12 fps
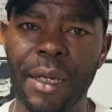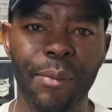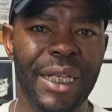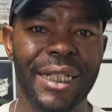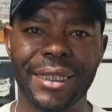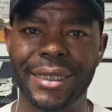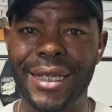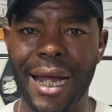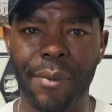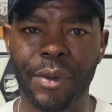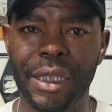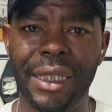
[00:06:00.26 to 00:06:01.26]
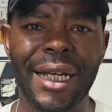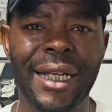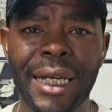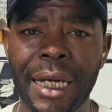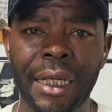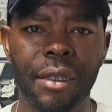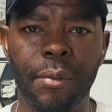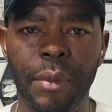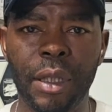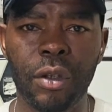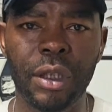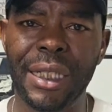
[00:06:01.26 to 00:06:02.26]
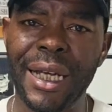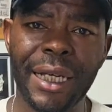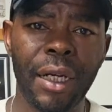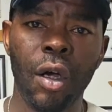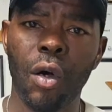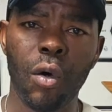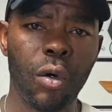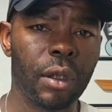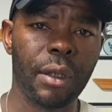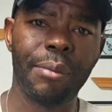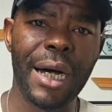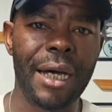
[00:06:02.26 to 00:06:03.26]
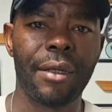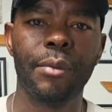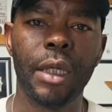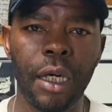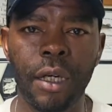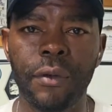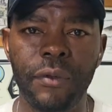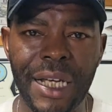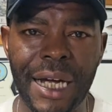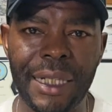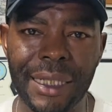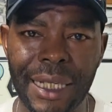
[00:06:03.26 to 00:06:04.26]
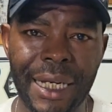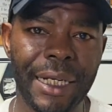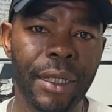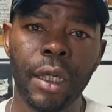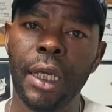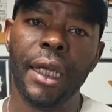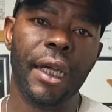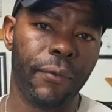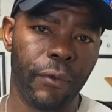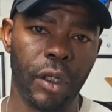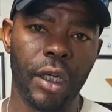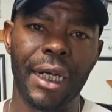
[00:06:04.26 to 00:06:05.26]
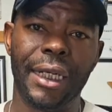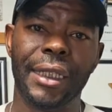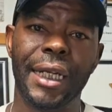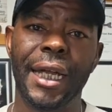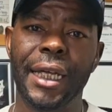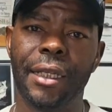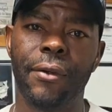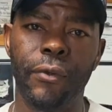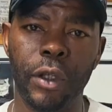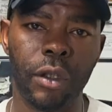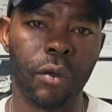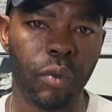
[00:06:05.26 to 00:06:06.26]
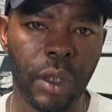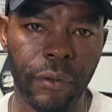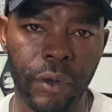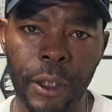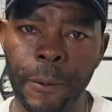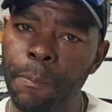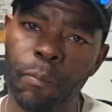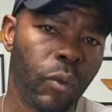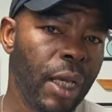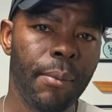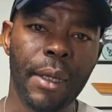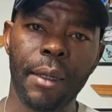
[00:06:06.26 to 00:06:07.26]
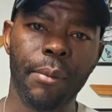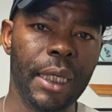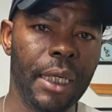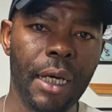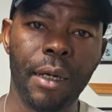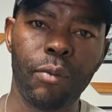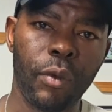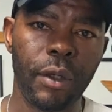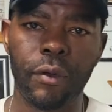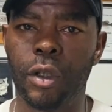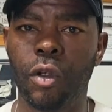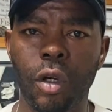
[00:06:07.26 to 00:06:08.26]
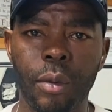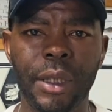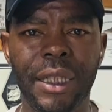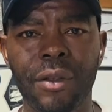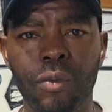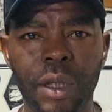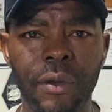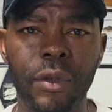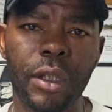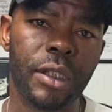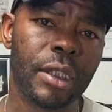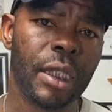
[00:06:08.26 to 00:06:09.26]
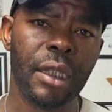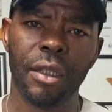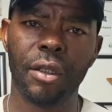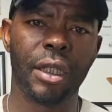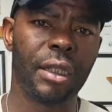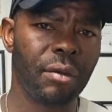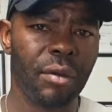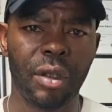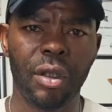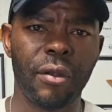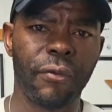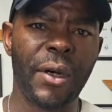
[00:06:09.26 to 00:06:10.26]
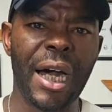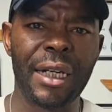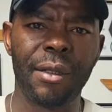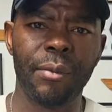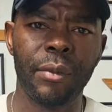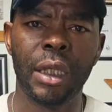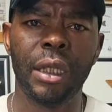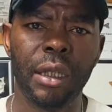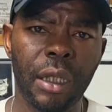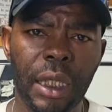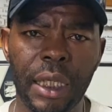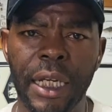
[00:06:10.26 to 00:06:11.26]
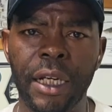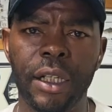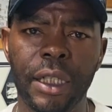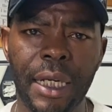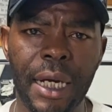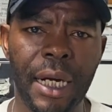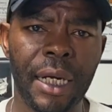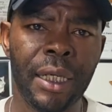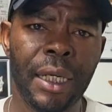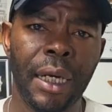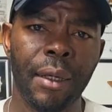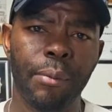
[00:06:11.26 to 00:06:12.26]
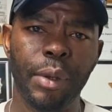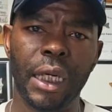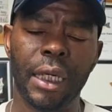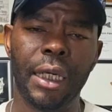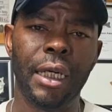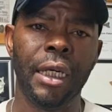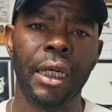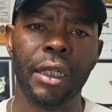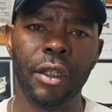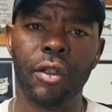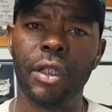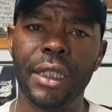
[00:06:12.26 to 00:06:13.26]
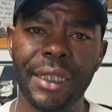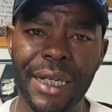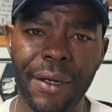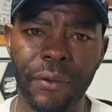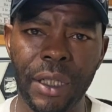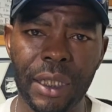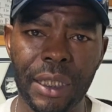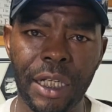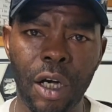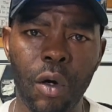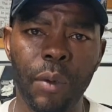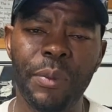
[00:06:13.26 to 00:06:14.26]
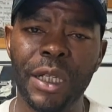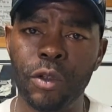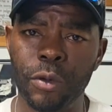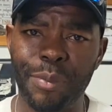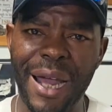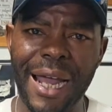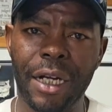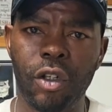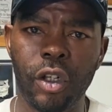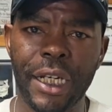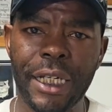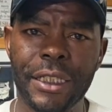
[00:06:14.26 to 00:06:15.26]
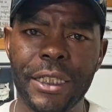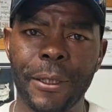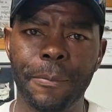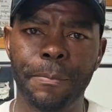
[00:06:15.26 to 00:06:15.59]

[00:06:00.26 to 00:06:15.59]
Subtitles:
be at the top of the lake, the middle of the lake, or the bottom of that lake. If you're at a lake, if you're in a river, they may be upriver. Normally in the rivers, you can find them here and there, but you can definitely go up those back creeks